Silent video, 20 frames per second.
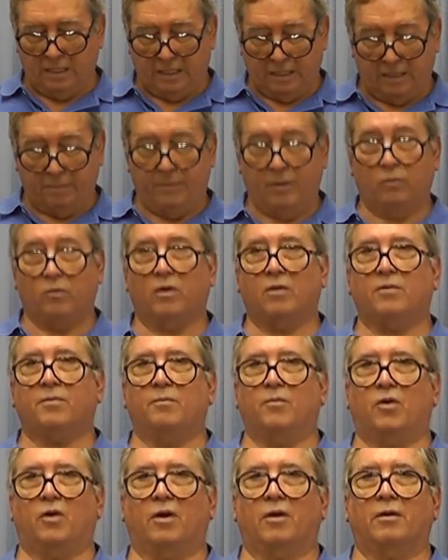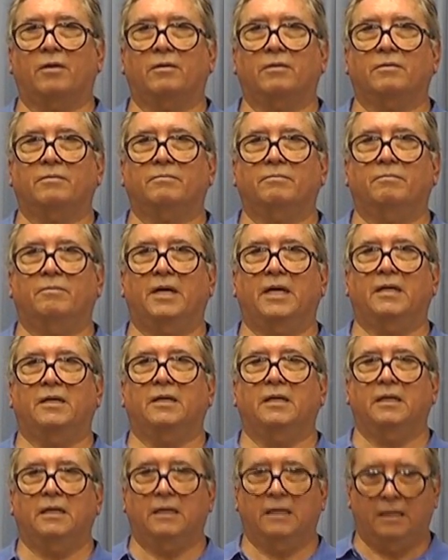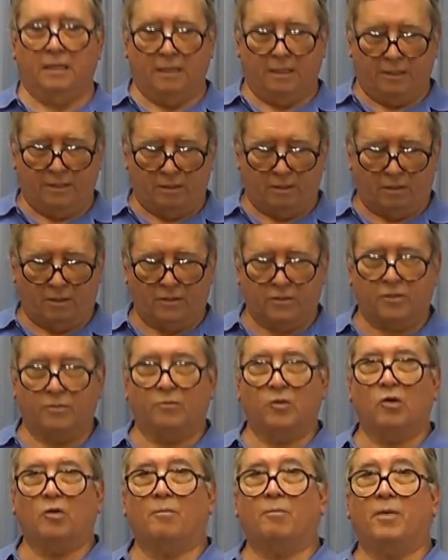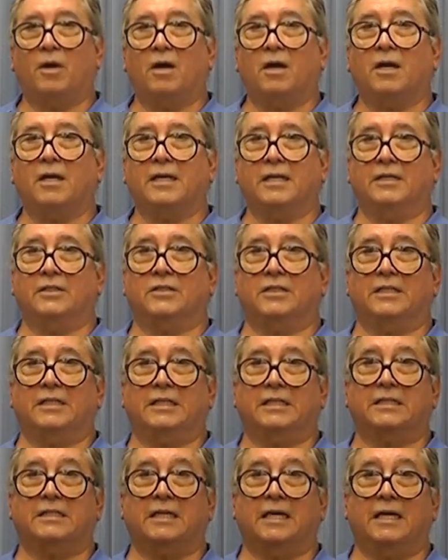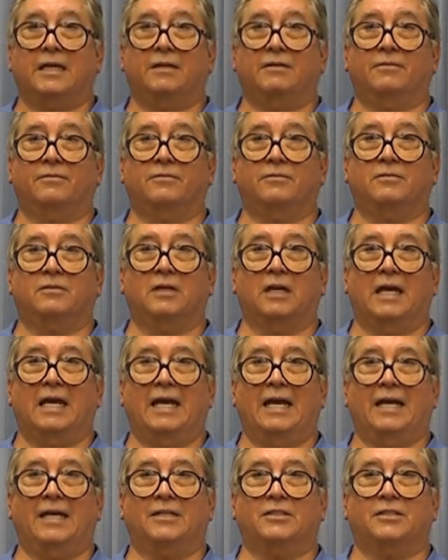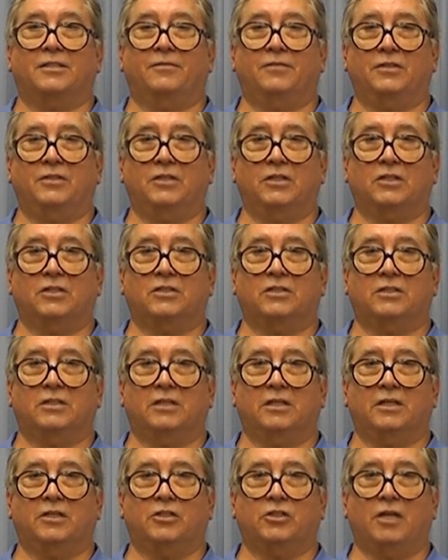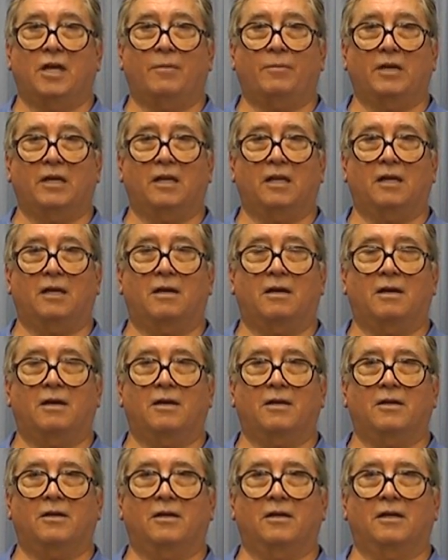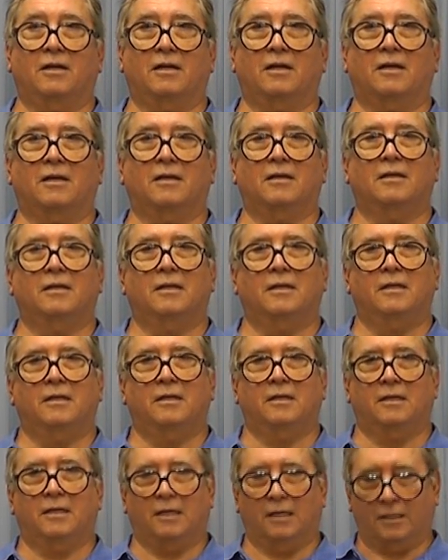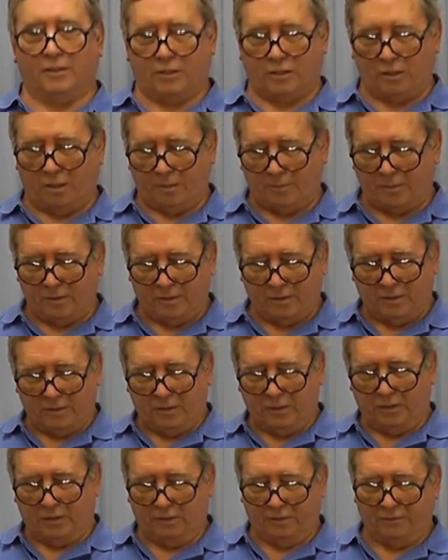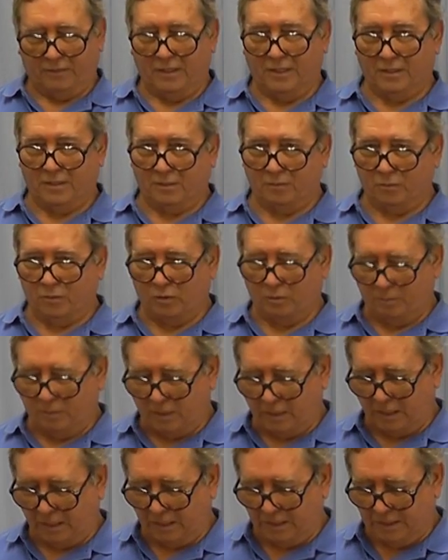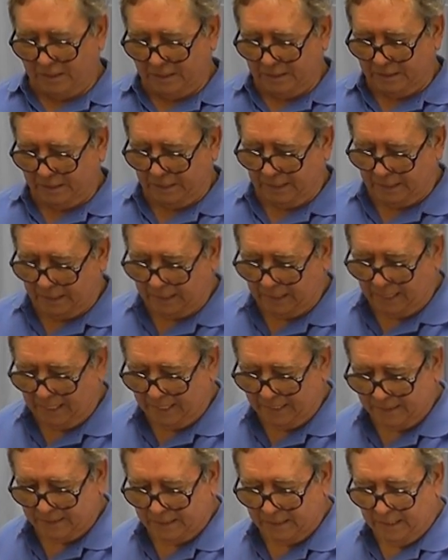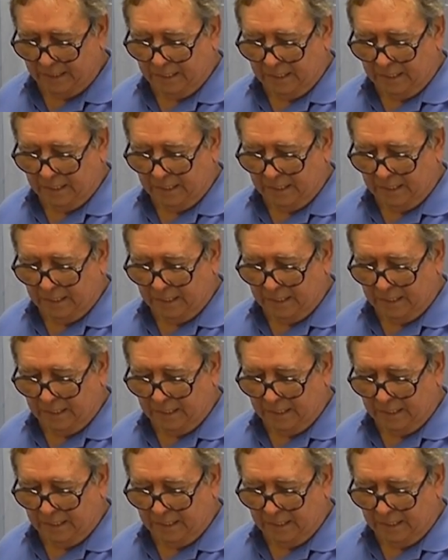it'd be worth more. But there are some real bargains in this kind of glass. If you just shop a little harder and a little sharper, you can find some real bargains in this kind of glass.